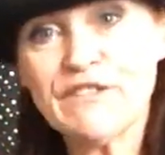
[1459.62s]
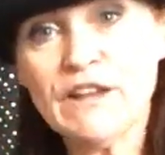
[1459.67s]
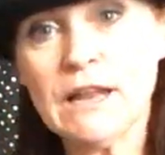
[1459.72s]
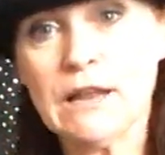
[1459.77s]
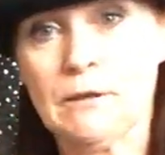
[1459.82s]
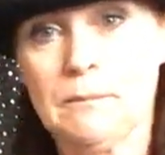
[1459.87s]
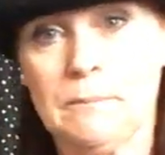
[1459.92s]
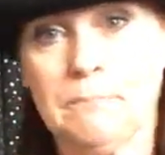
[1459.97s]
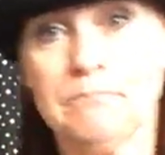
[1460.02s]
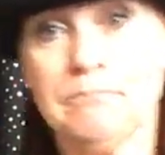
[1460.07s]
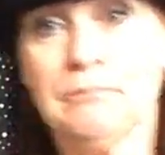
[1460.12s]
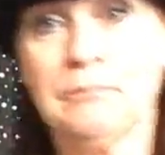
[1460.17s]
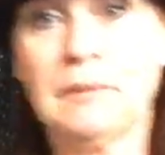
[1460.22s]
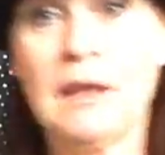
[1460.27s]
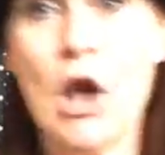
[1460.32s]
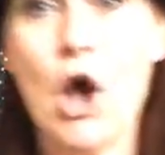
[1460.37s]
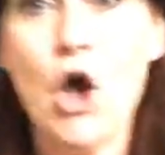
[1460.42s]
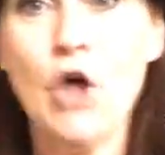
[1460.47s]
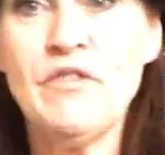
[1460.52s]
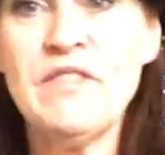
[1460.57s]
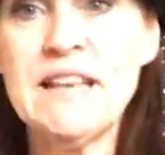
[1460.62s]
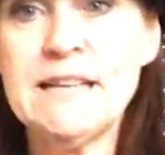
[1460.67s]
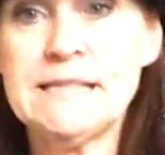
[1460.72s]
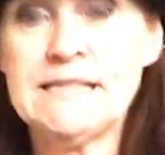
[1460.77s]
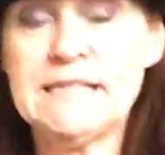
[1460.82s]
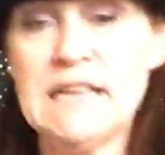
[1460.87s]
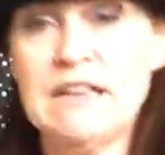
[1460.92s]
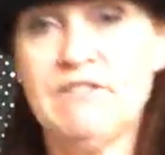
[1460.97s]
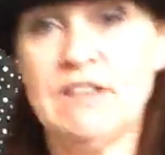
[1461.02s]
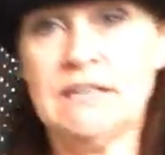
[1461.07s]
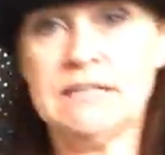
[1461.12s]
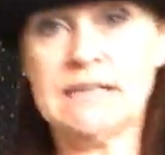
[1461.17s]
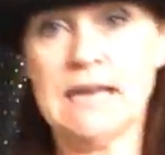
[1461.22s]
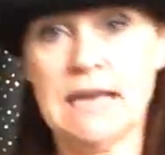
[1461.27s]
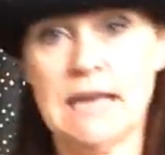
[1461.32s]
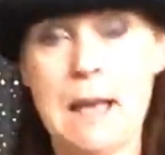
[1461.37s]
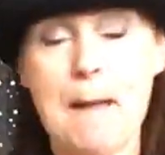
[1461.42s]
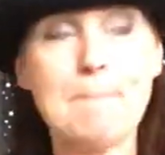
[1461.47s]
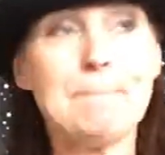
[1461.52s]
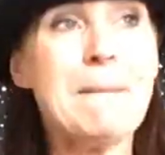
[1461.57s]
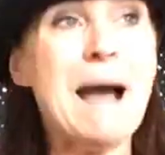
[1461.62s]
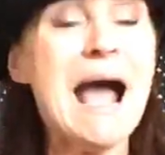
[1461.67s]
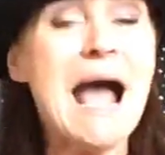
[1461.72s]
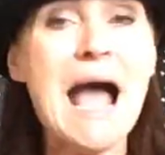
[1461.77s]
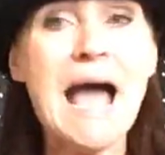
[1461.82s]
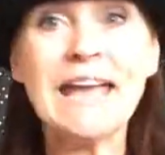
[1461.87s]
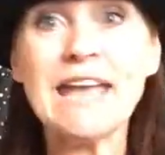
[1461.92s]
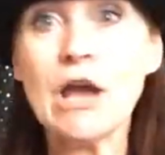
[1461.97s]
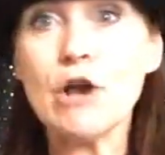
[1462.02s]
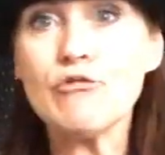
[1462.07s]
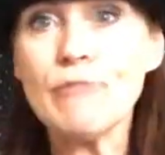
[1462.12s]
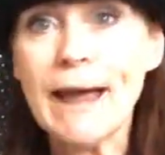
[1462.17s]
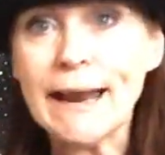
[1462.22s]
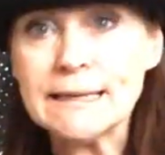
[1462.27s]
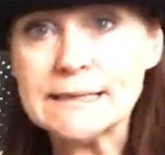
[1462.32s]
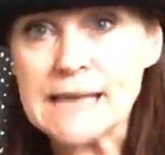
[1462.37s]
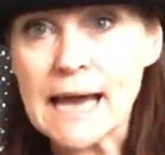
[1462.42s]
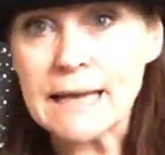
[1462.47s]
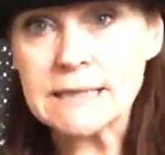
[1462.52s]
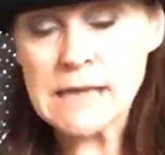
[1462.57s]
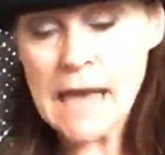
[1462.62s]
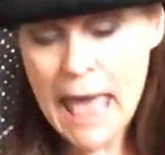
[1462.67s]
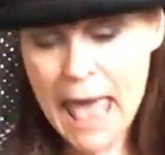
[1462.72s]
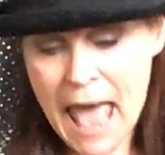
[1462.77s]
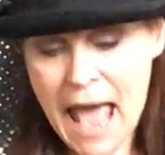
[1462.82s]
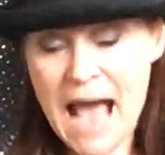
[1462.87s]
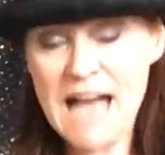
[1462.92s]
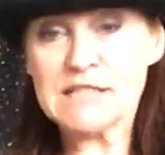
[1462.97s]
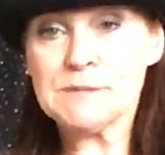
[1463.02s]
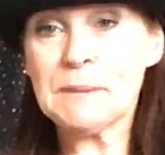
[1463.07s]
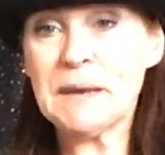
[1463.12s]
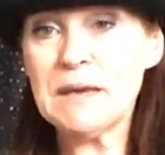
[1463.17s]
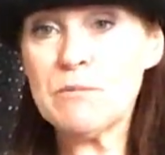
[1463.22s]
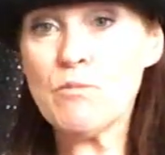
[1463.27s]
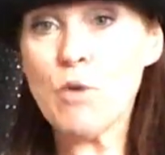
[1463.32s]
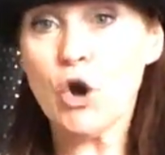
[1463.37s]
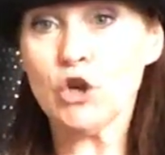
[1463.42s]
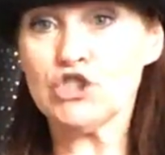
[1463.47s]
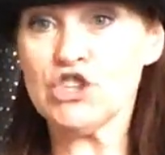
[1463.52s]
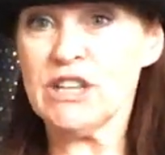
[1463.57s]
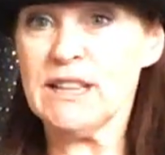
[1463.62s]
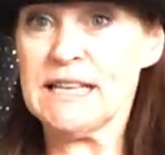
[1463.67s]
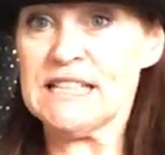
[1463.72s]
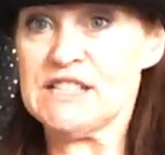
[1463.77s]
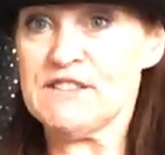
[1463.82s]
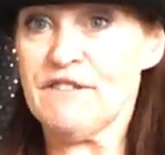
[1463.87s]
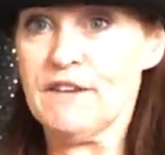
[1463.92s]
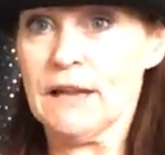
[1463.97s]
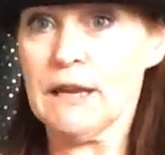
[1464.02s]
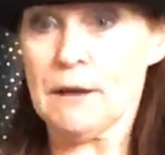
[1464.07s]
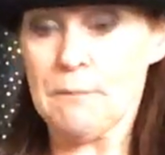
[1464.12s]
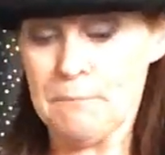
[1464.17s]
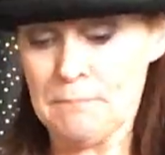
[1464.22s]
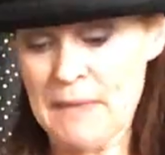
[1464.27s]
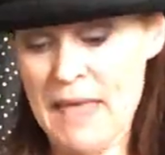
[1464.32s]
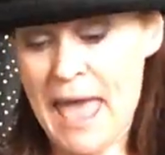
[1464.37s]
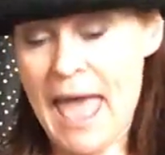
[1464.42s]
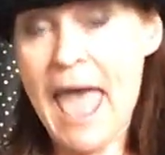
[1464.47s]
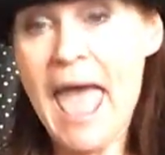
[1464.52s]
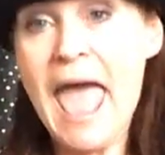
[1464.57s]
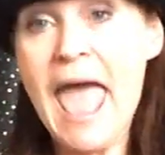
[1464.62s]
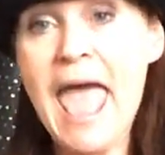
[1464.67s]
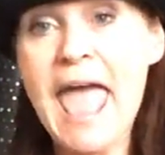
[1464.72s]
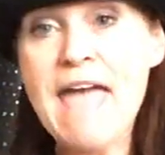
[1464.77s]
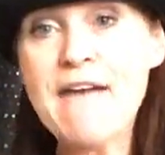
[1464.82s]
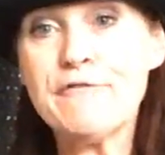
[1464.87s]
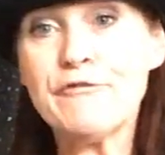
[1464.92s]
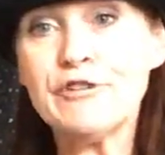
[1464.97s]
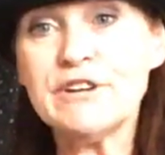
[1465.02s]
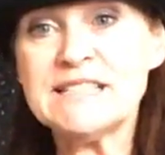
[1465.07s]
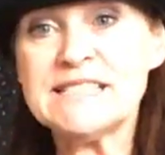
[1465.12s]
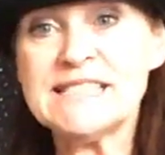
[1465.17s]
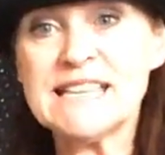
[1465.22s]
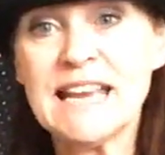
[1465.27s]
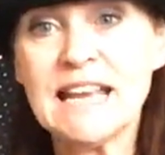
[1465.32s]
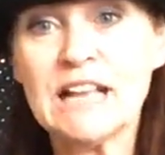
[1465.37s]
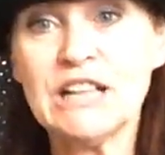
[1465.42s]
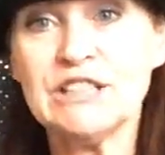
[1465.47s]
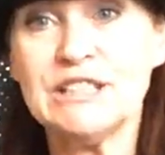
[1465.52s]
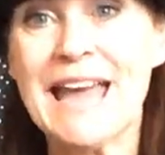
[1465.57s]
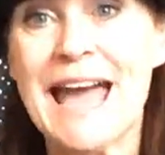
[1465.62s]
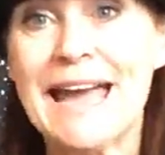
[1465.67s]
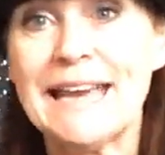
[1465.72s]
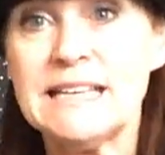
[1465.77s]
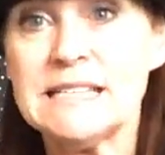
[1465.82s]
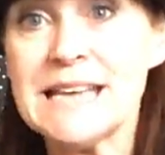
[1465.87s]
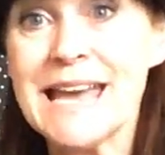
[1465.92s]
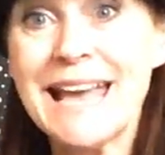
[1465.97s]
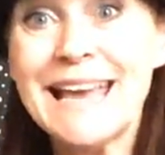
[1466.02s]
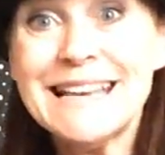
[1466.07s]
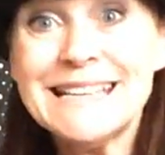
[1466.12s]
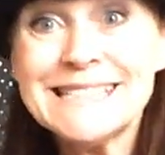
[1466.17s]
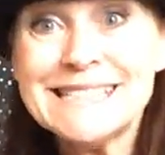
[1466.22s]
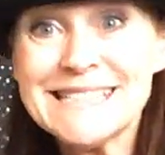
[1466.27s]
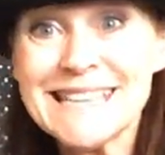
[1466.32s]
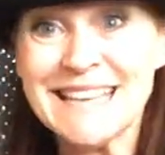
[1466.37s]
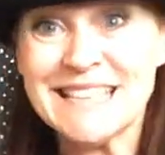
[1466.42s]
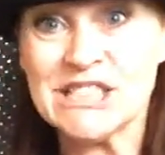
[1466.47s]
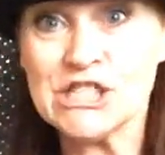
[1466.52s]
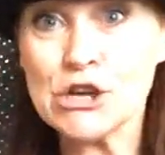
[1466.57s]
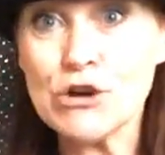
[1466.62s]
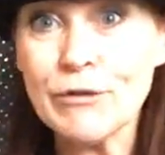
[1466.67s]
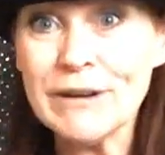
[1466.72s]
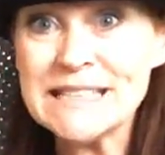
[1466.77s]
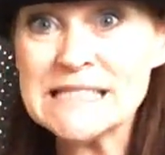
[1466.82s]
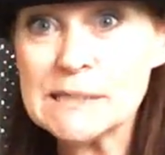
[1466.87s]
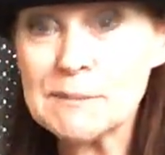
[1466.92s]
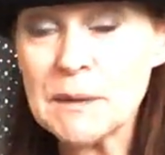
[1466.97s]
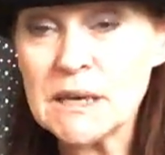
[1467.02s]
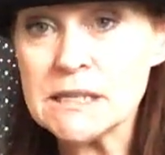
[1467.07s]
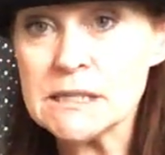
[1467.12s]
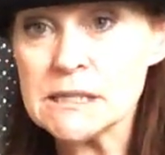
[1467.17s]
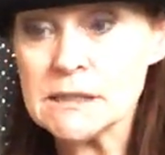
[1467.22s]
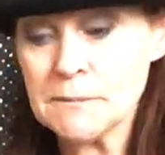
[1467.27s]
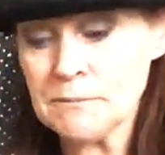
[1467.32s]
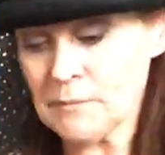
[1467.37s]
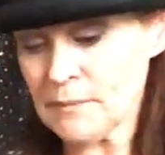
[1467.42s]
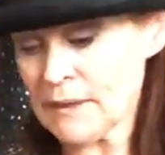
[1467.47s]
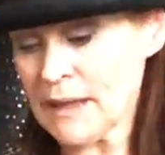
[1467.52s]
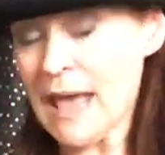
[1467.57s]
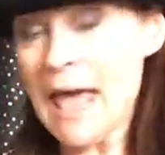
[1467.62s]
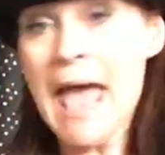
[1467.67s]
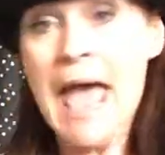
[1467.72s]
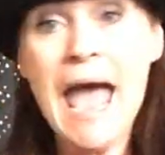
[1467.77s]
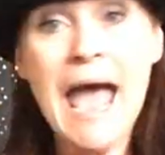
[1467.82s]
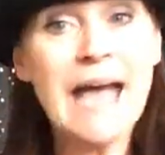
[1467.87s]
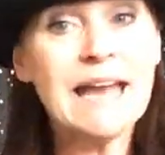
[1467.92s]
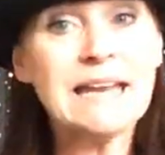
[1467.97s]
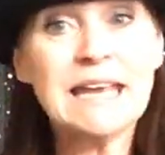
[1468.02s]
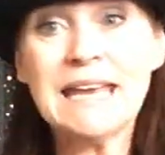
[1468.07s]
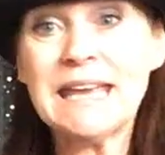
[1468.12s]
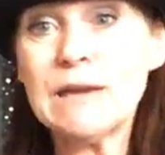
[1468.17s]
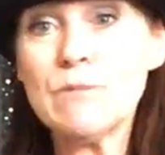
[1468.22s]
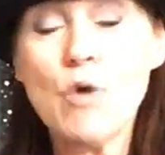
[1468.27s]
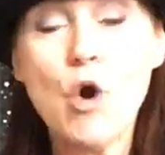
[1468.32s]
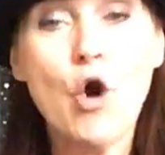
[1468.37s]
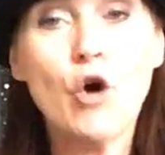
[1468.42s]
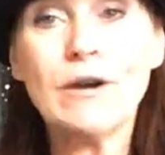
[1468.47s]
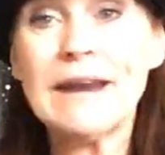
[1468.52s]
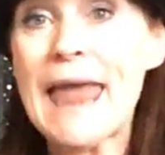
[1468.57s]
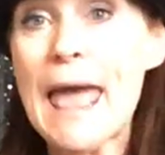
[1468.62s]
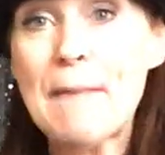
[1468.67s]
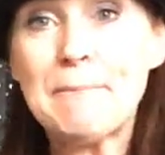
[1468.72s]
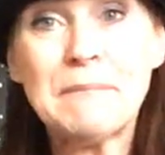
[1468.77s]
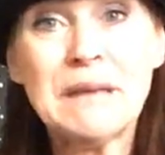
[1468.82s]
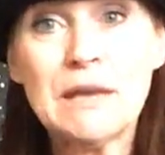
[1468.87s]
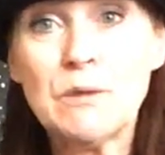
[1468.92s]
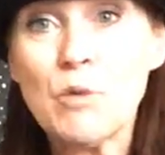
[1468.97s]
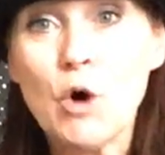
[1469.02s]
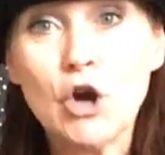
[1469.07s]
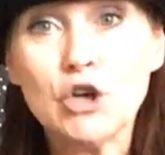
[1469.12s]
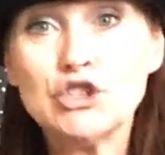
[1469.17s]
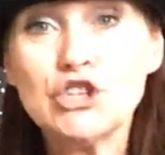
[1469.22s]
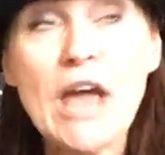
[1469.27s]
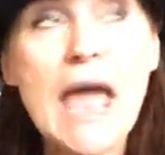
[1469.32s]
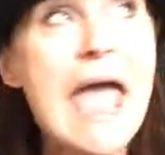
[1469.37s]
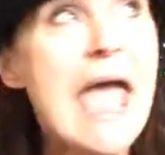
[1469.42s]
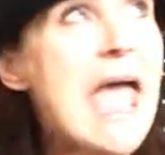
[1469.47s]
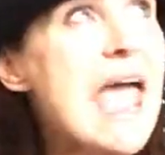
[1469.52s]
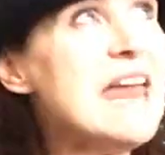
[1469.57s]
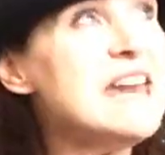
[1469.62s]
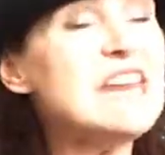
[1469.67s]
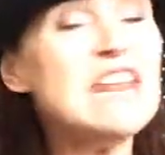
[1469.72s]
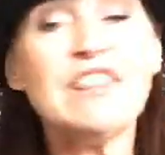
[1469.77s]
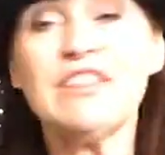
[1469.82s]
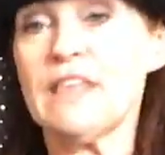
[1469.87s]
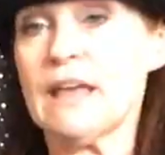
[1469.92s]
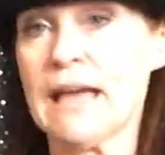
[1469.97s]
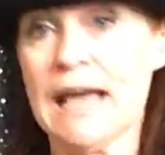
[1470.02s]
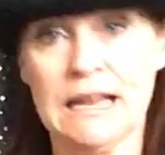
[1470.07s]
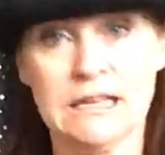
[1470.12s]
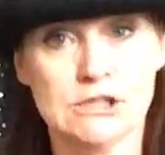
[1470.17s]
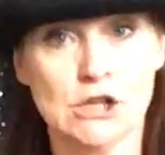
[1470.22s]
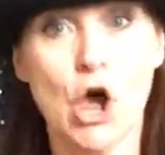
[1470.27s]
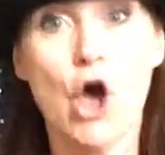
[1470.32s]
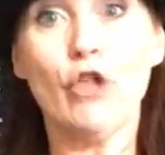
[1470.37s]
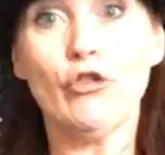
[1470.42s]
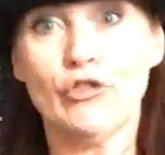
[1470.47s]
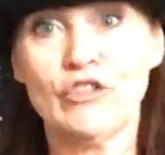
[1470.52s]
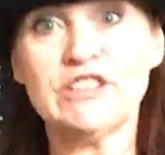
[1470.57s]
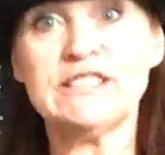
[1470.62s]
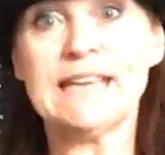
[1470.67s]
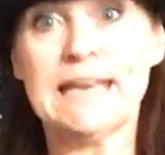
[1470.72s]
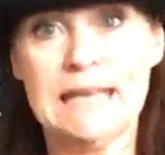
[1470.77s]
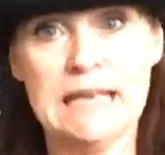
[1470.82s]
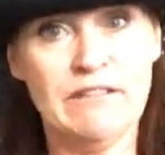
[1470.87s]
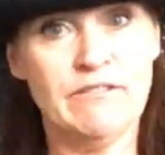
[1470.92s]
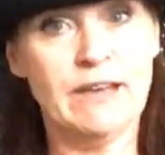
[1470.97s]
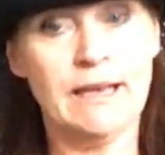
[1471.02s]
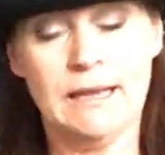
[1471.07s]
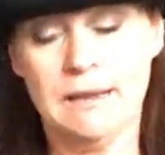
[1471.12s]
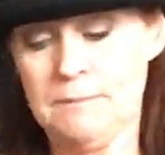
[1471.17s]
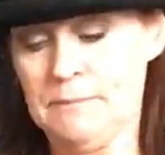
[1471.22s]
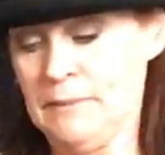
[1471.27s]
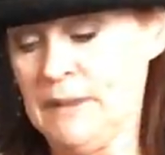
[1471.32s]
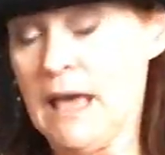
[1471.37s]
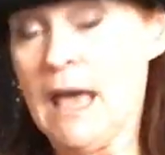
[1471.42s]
film on this DVD, my granddad has been watching this film every single night since Christmas. And he won't let me watch anything else on the TV.